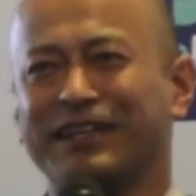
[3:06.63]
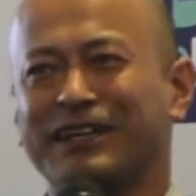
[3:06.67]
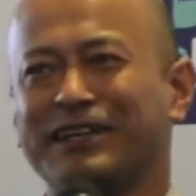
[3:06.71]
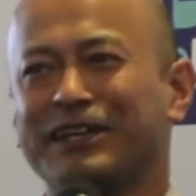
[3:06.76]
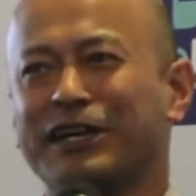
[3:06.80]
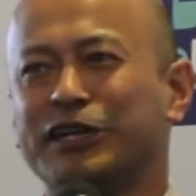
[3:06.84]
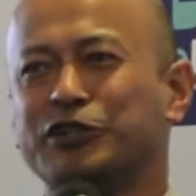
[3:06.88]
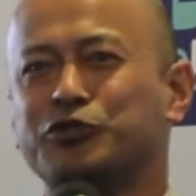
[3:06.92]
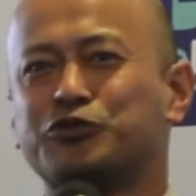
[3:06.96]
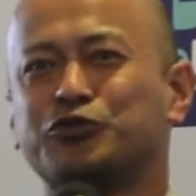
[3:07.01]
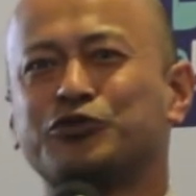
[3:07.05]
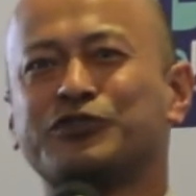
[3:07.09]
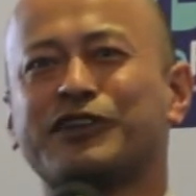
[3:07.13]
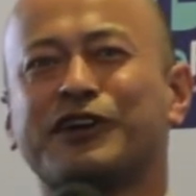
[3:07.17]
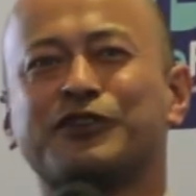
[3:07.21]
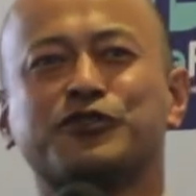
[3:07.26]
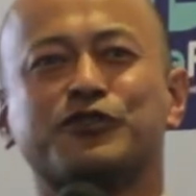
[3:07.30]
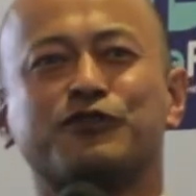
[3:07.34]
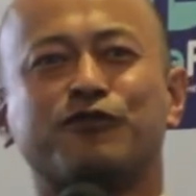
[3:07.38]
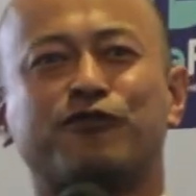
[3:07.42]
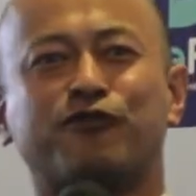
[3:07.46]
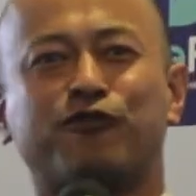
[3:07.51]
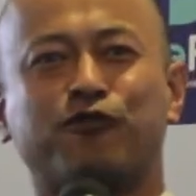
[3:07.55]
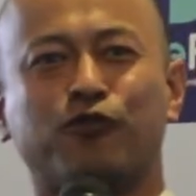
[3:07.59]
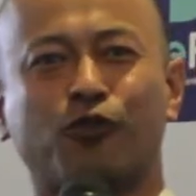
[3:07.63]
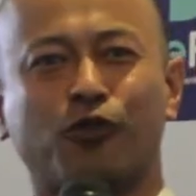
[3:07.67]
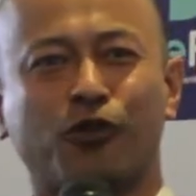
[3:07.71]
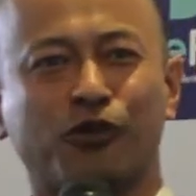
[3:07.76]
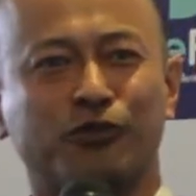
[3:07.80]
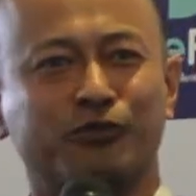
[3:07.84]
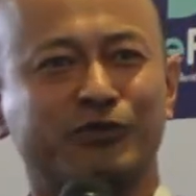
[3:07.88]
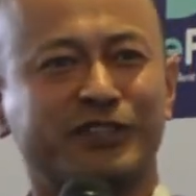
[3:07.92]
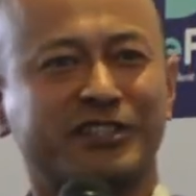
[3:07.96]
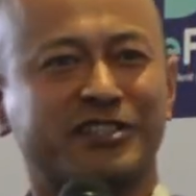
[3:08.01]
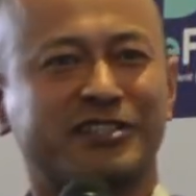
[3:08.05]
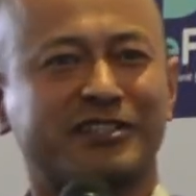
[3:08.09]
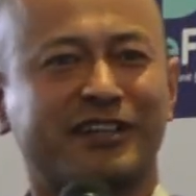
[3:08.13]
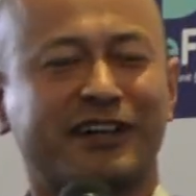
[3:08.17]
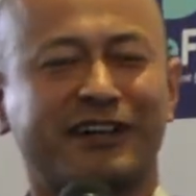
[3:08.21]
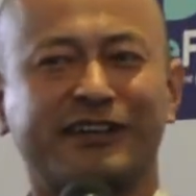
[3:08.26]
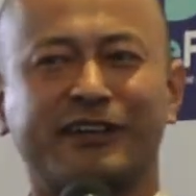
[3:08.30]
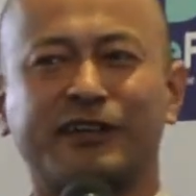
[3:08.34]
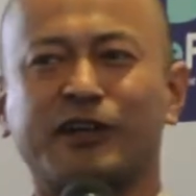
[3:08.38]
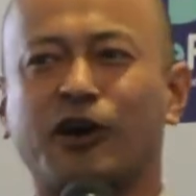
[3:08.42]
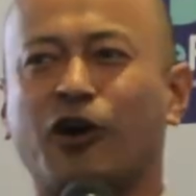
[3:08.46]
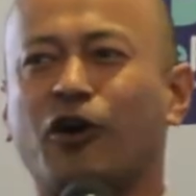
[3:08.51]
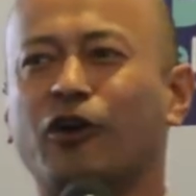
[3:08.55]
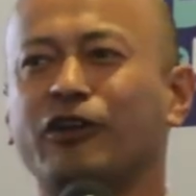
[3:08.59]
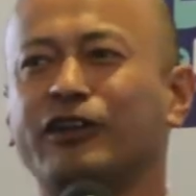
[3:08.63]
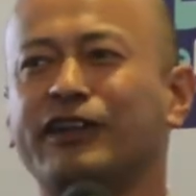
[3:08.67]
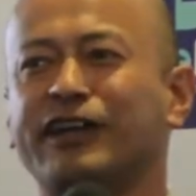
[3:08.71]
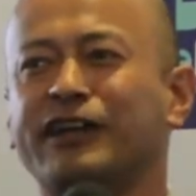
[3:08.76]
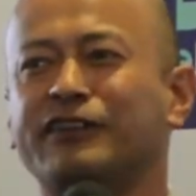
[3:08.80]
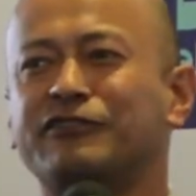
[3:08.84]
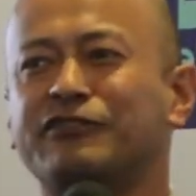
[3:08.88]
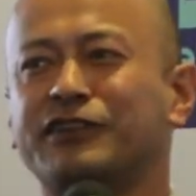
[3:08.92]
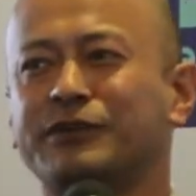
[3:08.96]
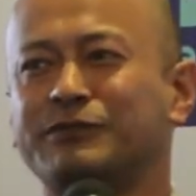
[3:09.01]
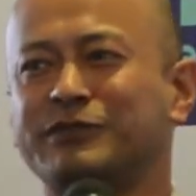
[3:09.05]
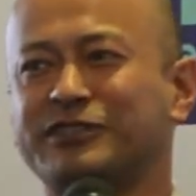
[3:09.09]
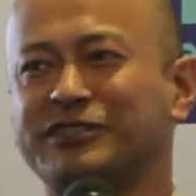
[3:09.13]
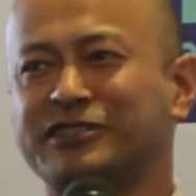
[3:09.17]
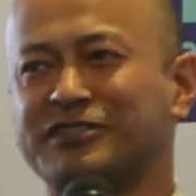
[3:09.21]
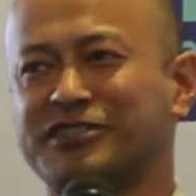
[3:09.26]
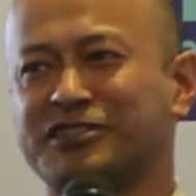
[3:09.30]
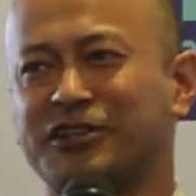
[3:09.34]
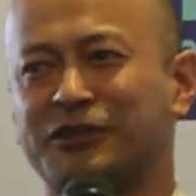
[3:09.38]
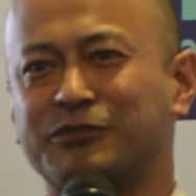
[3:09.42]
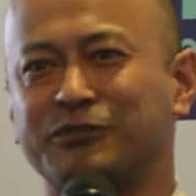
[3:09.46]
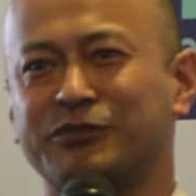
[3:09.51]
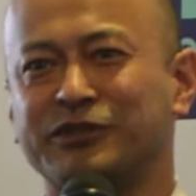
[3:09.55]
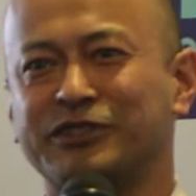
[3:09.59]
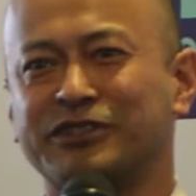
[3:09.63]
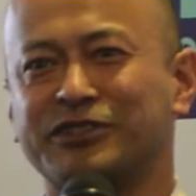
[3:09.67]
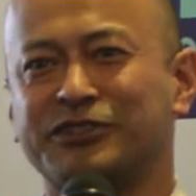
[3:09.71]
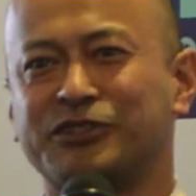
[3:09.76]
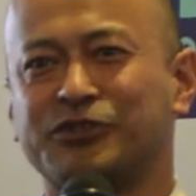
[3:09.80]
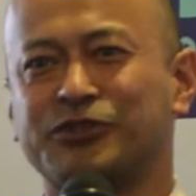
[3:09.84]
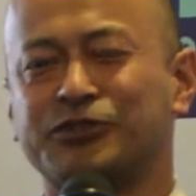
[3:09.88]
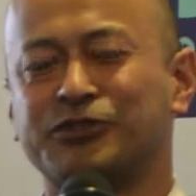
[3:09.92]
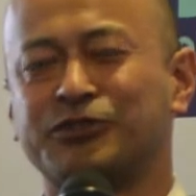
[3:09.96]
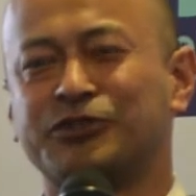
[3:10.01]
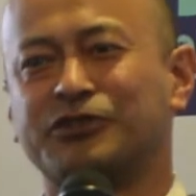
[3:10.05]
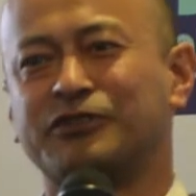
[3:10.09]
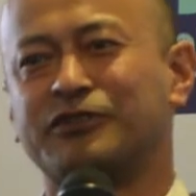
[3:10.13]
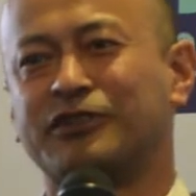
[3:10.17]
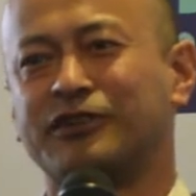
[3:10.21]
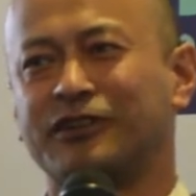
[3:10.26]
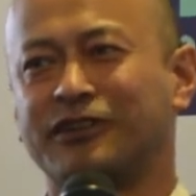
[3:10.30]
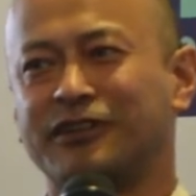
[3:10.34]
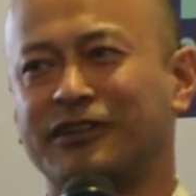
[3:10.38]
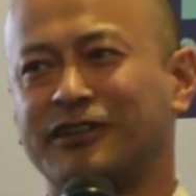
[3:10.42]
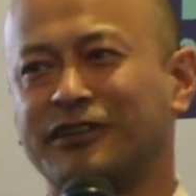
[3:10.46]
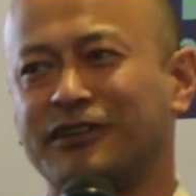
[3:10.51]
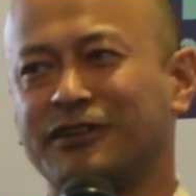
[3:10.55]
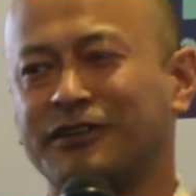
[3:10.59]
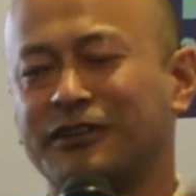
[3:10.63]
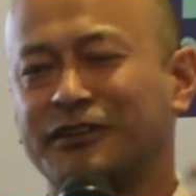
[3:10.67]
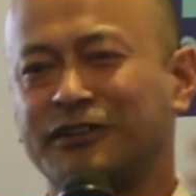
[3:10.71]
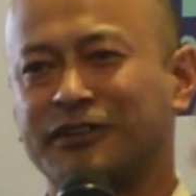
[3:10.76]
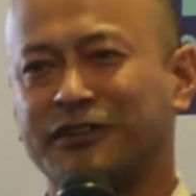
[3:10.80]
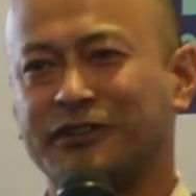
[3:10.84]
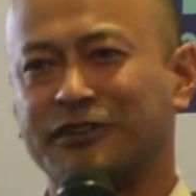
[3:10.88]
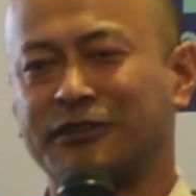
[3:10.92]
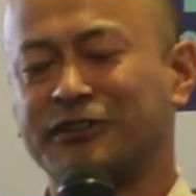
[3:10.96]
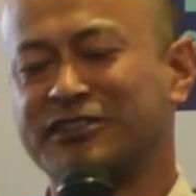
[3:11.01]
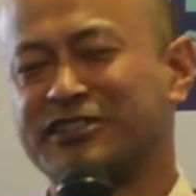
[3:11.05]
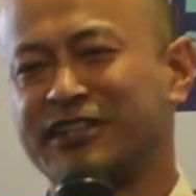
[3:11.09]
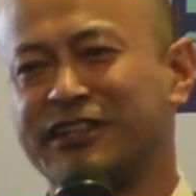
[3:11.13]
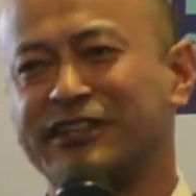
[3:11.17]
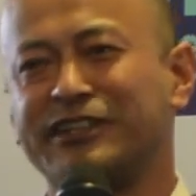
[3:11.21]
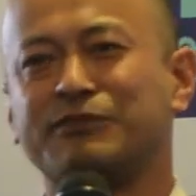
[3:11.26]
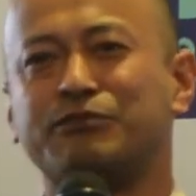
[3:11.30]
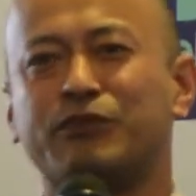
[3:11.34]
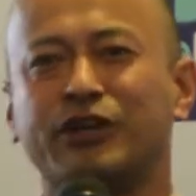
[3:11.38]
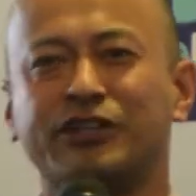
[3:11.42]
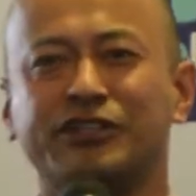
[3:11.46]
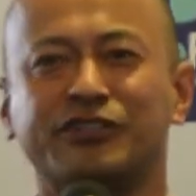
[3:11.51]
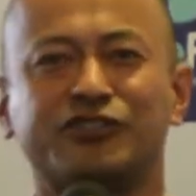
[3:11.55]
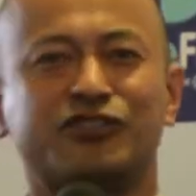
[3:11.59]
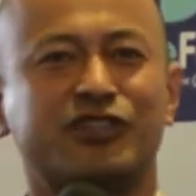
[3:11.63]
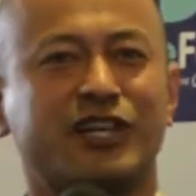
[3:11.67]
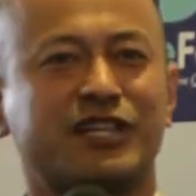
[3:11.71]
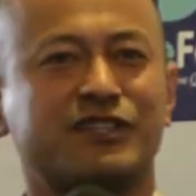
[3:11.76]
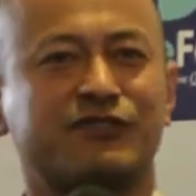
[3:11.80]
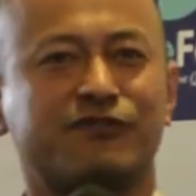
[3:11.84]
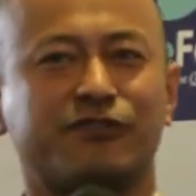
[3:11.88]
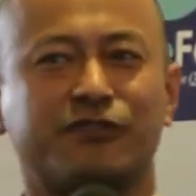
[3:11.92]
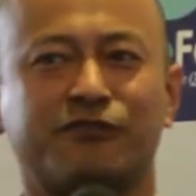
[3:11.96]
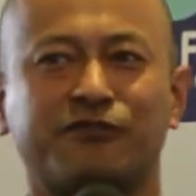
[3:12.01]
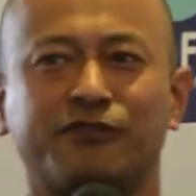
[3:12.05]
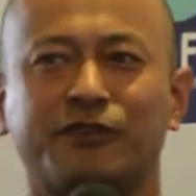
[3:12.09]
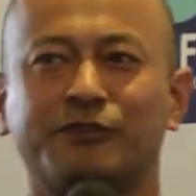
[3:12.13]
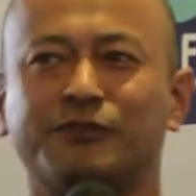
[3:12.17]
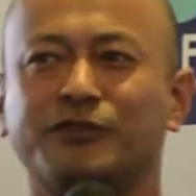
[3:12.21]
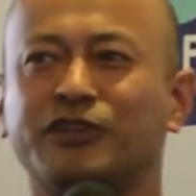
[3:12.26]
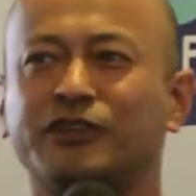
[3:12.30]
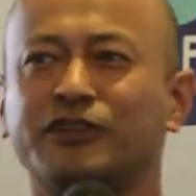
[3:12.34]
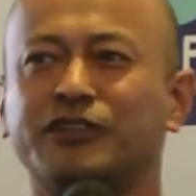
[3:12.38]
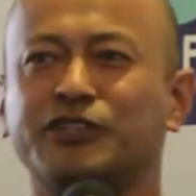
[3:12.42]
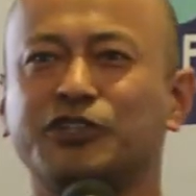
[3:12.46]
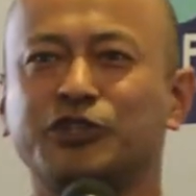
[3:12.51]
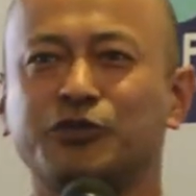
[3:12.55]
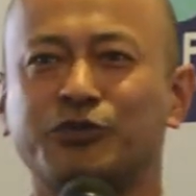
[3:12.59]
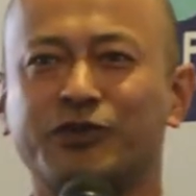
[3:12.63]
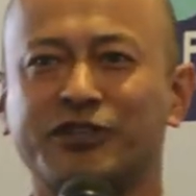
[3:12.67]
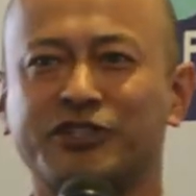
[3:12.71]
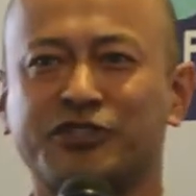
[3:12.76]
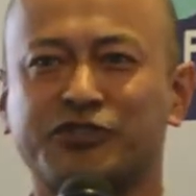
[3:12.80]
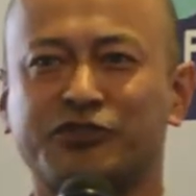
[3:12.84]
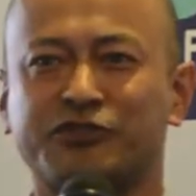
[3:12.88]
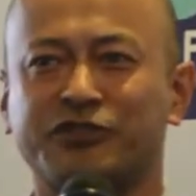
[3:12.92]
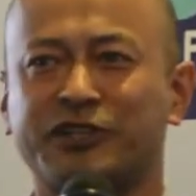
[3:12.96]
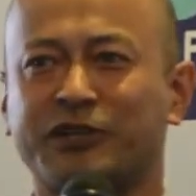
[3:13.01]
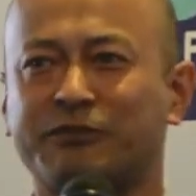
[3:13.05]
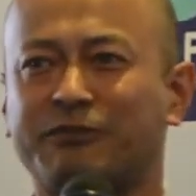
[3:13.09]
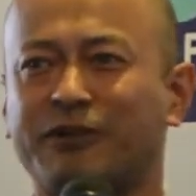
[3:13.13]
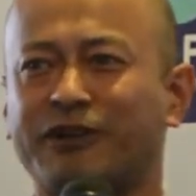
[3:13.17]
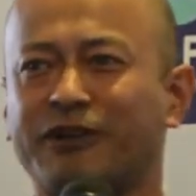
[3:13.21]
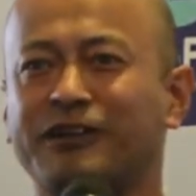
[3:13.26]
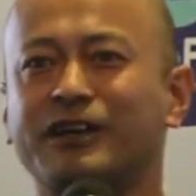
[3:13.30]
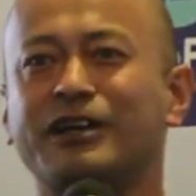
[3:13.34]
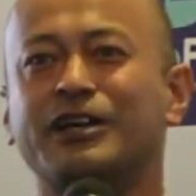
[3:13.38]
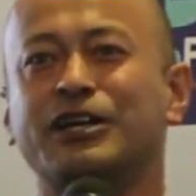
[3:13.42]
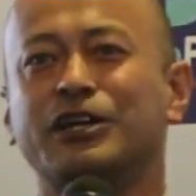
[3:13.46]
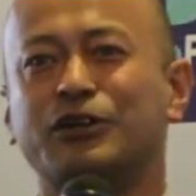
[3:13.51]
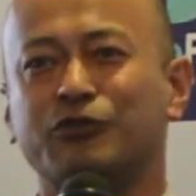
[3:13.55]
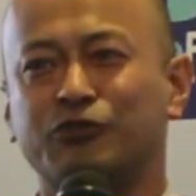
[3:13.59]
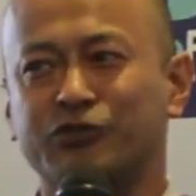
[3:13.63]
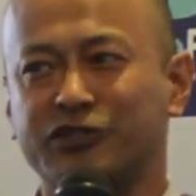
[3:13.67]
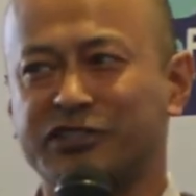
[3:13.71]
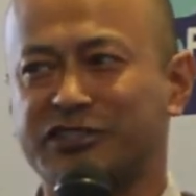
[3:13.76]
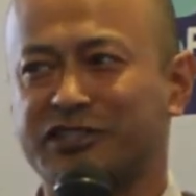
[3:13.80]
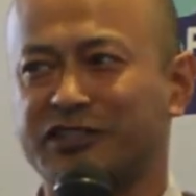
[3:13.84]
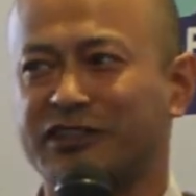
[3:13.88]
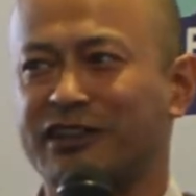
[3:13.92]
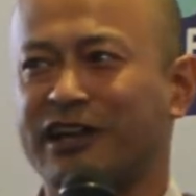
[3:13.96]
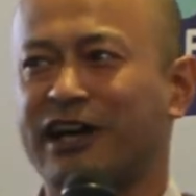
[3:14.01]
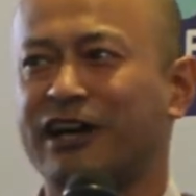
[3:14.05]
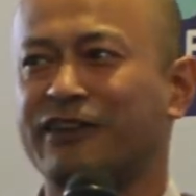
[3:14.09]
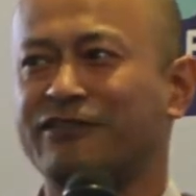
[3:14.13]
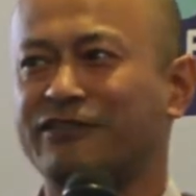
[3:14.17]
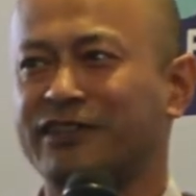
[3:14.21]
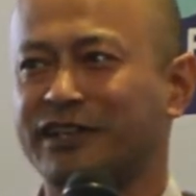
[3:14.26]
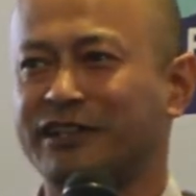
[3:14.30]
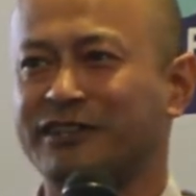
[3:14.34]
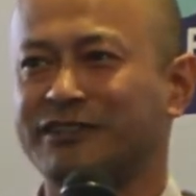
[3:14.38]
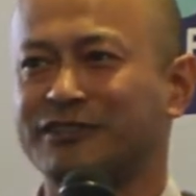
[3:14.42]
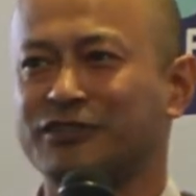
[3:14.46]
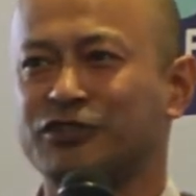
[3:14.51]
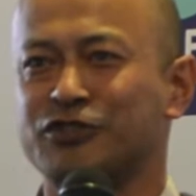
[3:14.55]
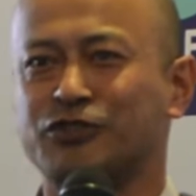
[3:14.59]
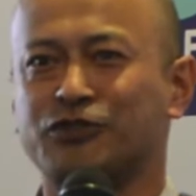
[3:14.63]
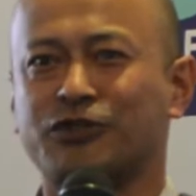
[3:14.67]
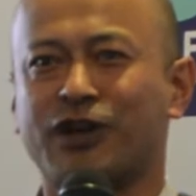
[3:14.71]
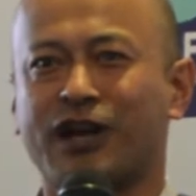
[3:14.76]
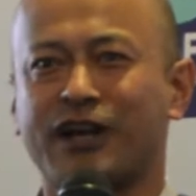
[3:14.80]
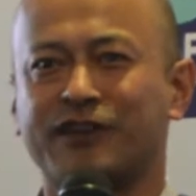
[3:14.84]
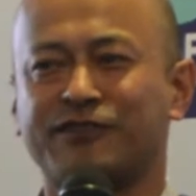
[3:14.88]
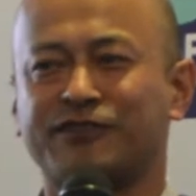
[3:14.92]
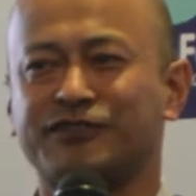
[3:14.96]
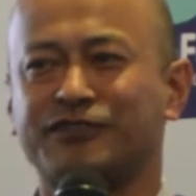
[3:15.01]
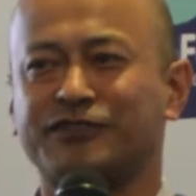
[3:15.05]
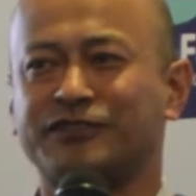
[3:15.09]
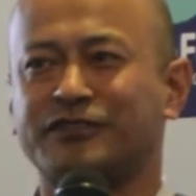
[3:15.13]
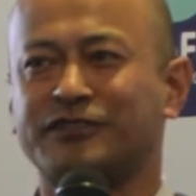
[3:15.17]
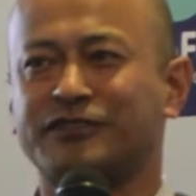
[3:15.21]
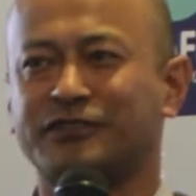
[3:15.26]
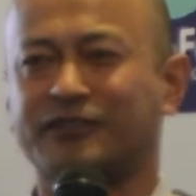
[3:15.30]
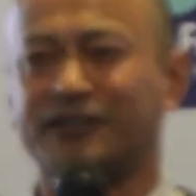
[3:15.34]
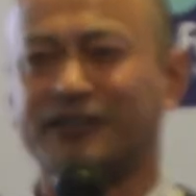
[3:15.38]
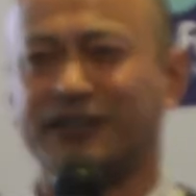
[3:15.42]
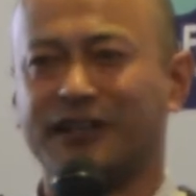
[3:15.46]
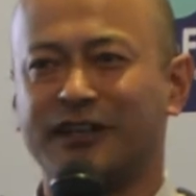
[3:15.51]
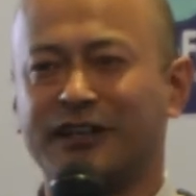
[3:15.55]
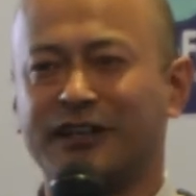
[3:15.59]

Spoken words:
In 2004, we started an online remittance company. So sending money transfer from the US to Nepal. We still have that. So after